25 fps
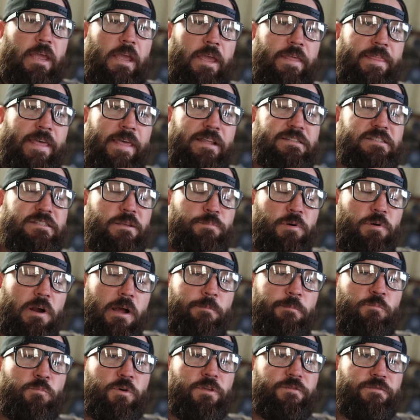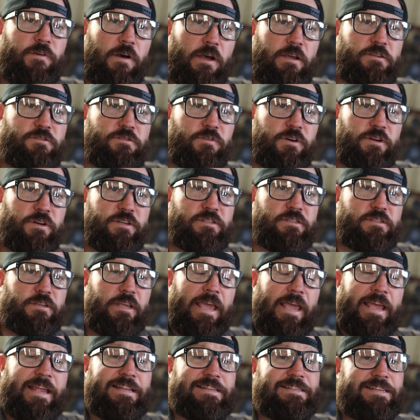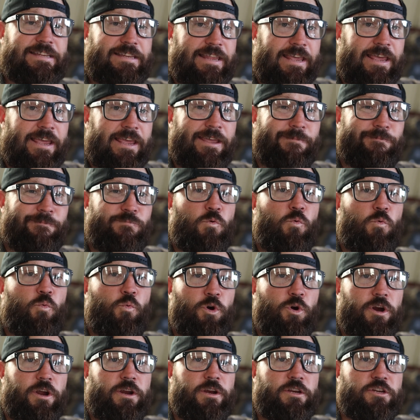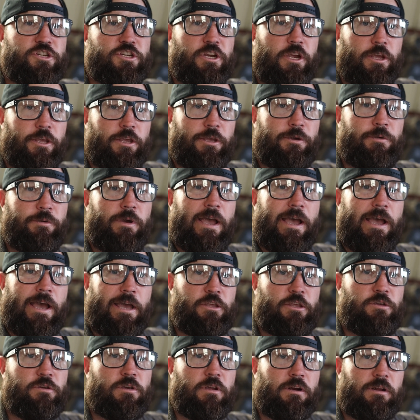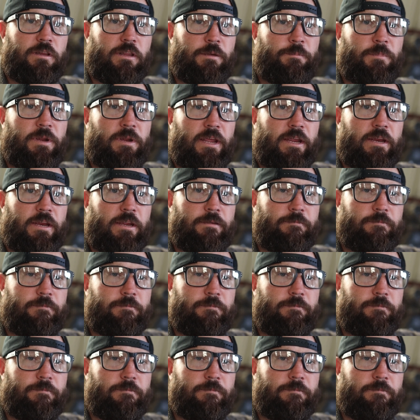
And that's the problem with phosphorus. And today, we're gonna show you how you can eliminate it.